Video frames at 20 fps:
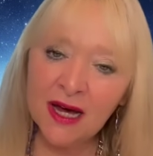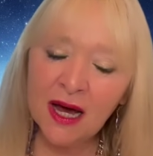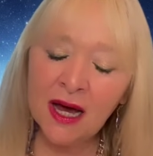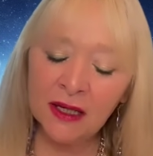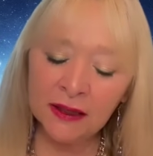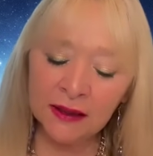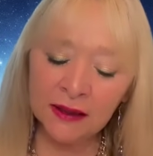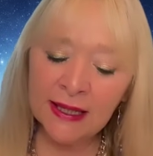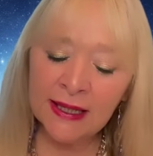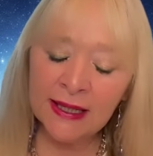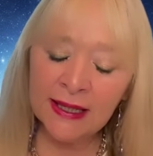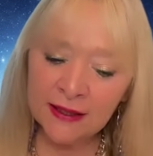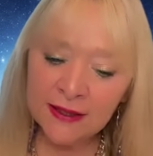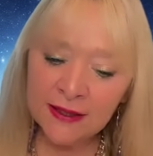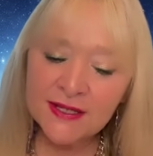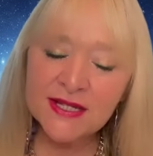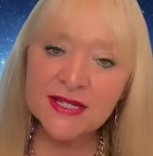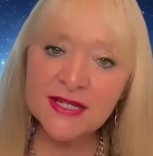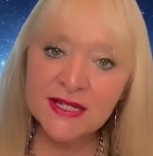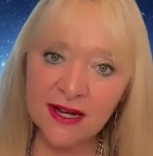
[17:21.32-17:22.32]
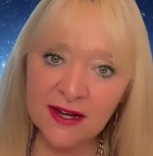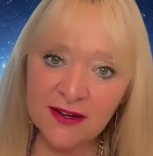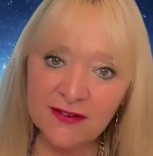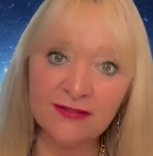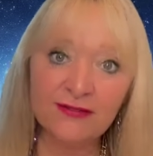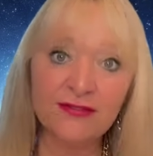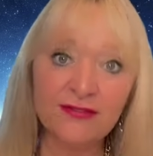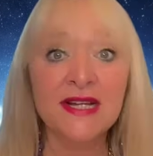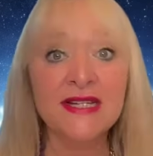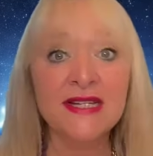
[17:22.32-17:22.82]
Unhealed
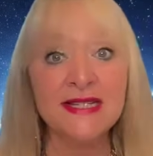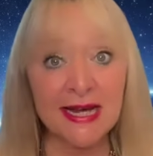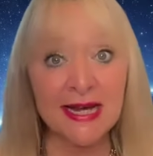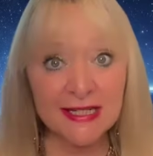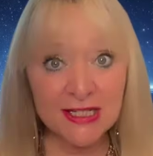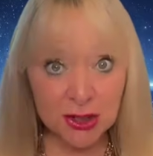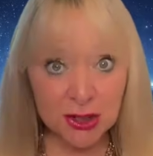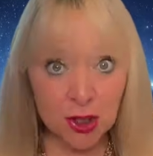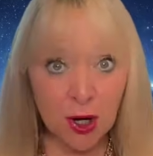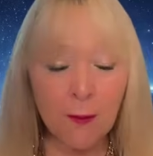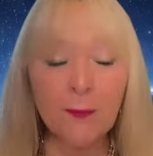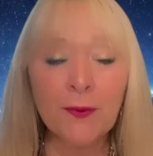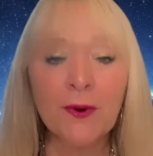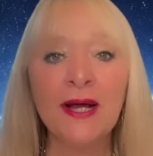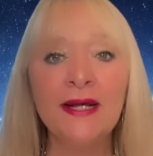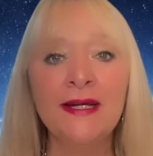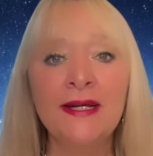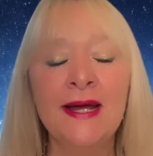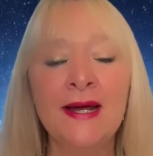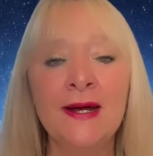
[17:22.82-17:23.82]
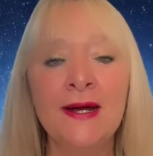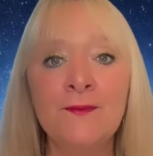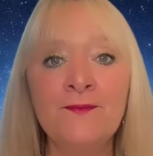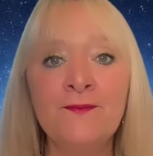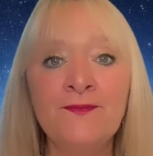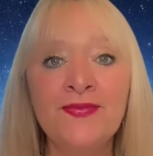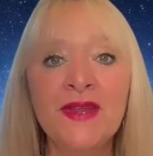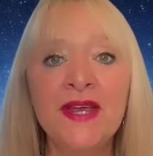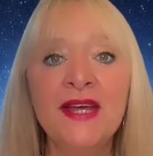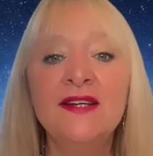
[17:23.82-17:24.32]
stuff. It's our job right now
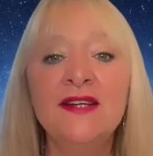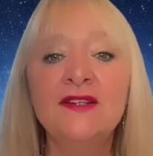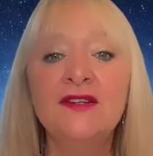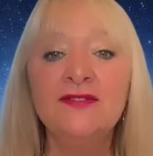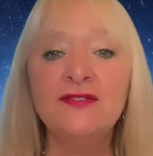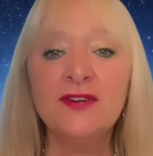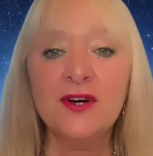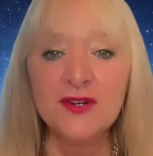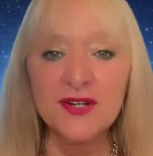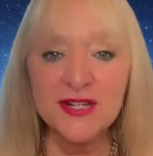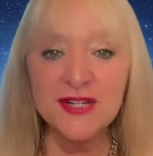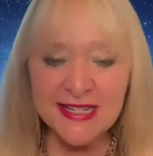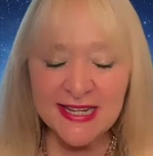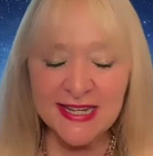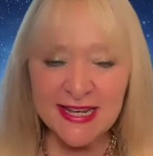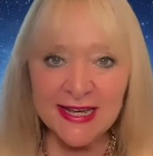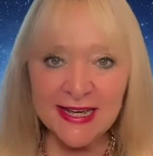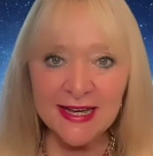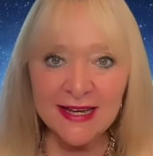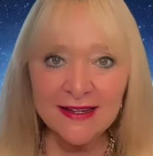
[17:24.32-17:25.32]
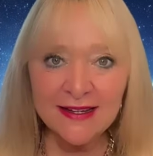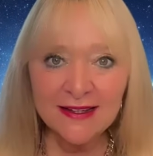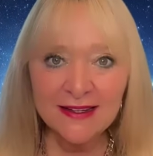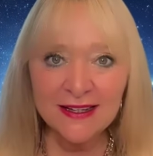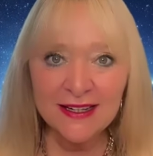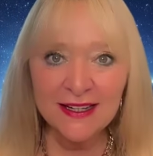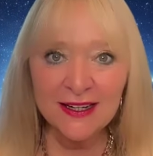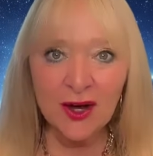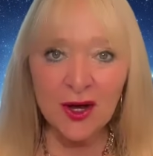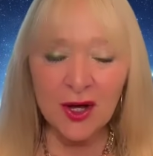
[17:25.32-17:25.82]
to focus here
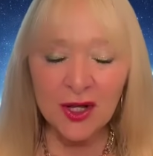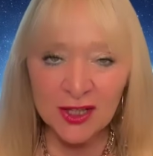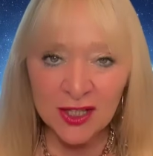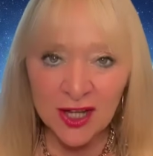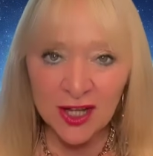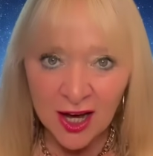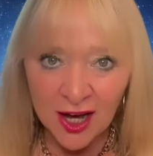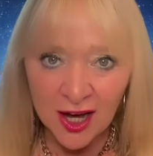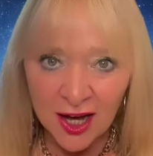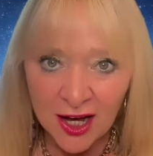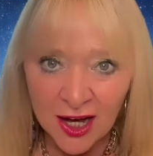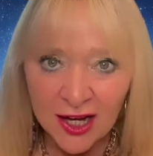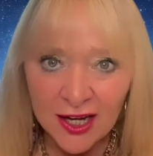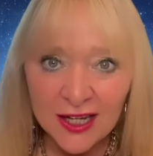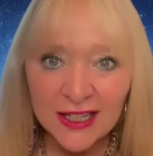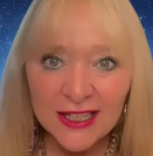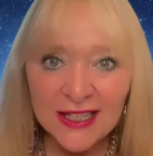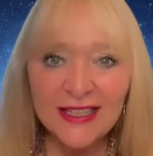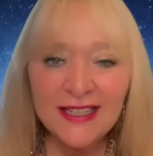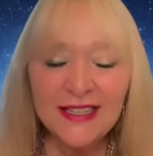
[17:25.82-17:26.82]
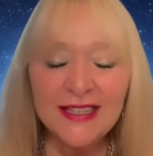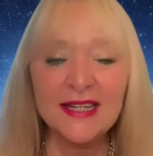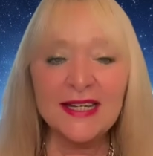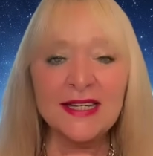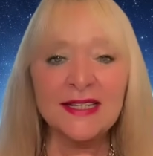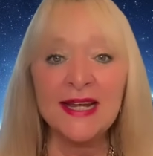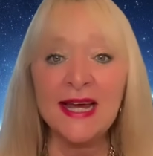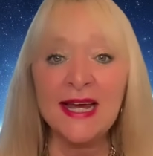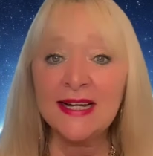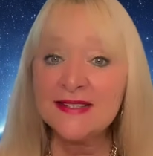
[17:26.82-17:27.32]
on the heart,
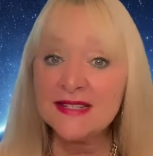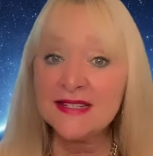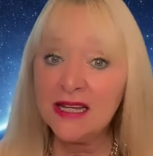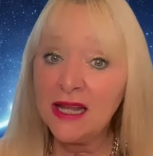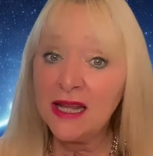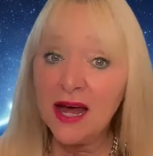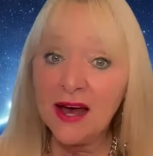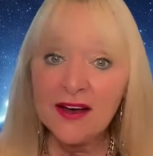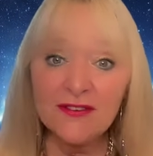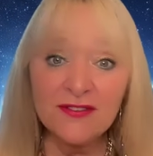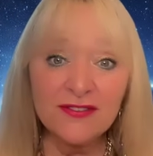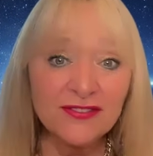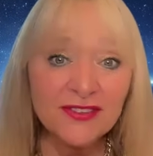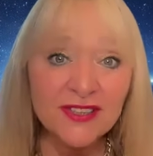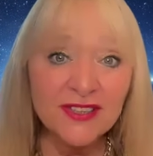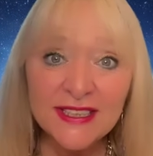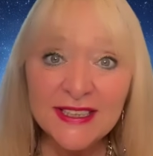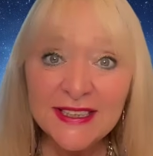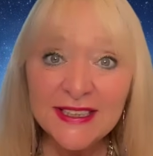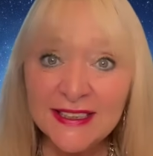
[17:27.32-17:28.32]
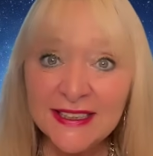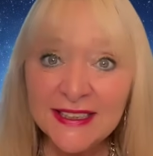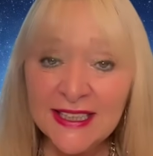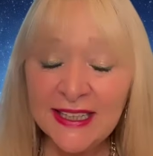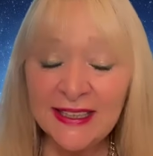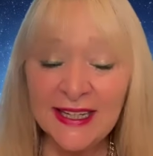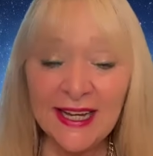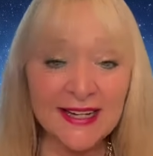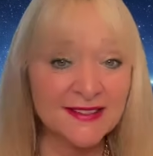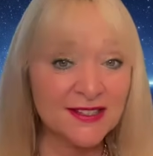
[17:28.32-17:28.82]
connect to love,
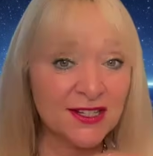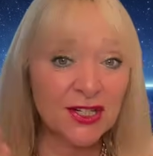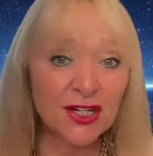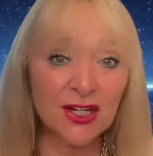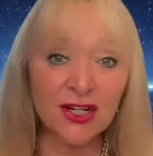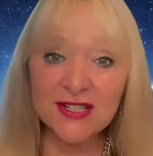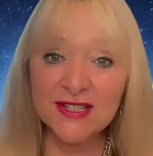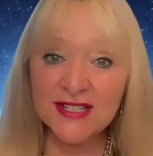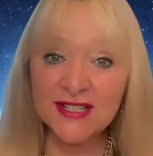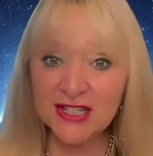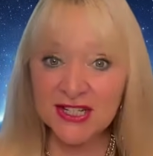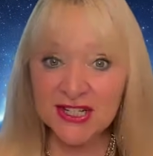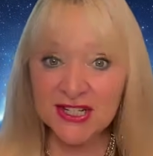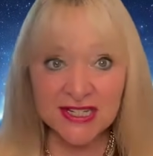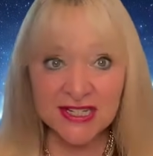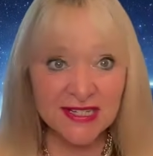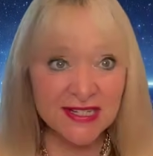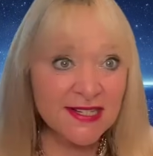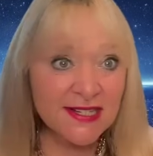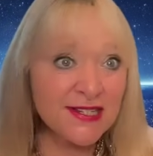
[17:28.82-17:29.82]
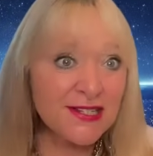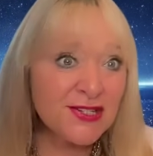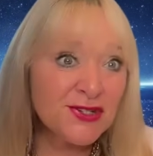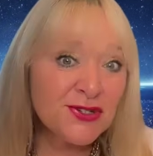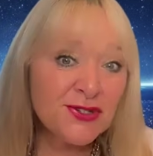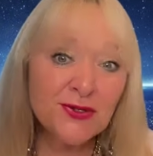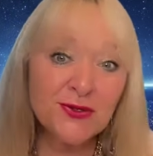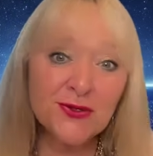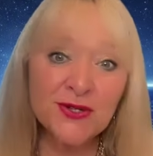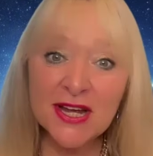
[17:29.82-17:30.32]
connect to God, to Jesus,
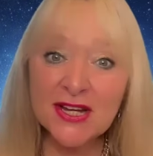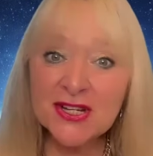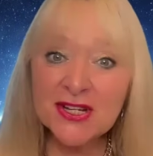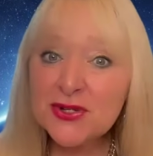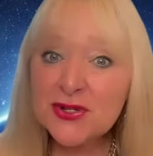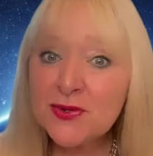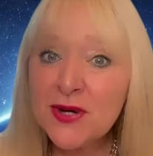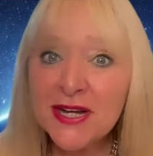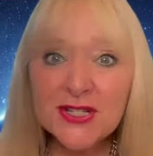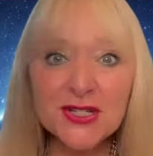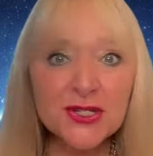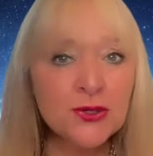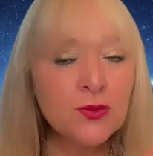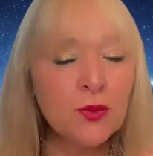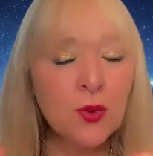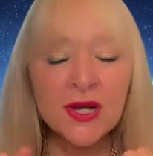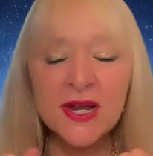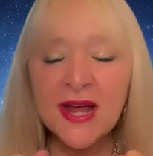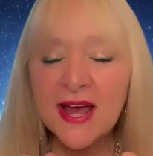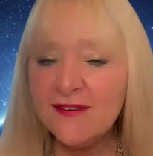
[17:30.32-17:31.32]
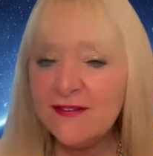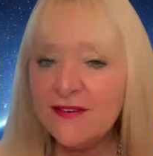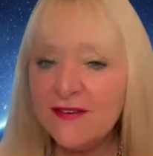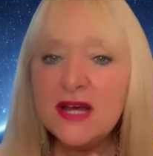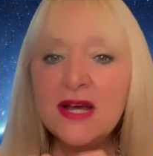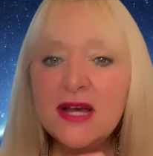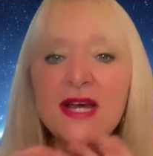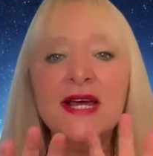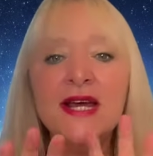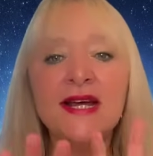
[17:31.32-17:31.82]
to Yeshua, to
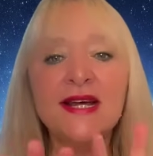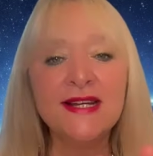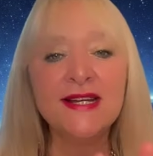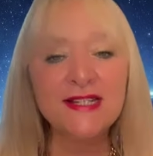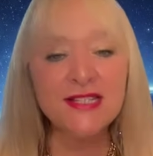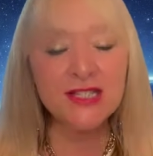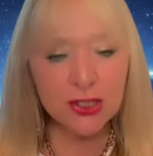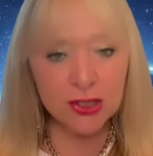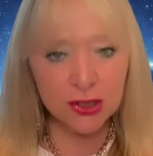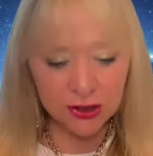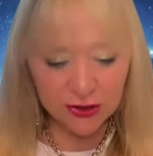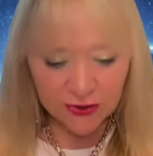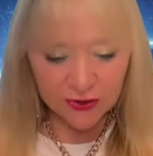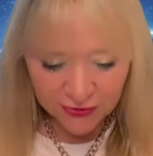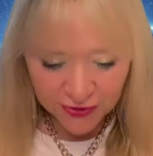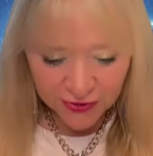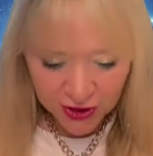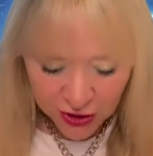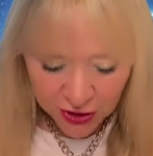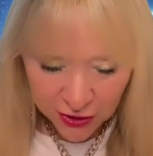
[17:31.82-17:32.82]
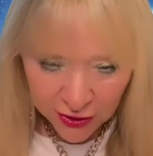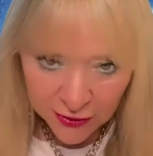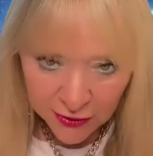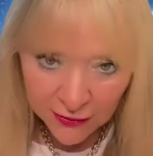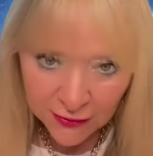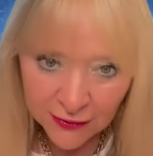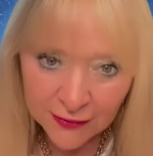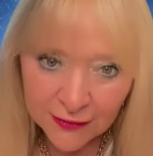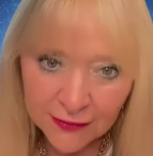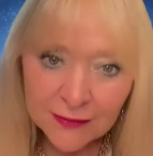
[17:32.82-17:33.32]
whatever is good for
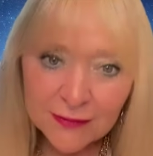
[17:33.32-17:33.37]
you.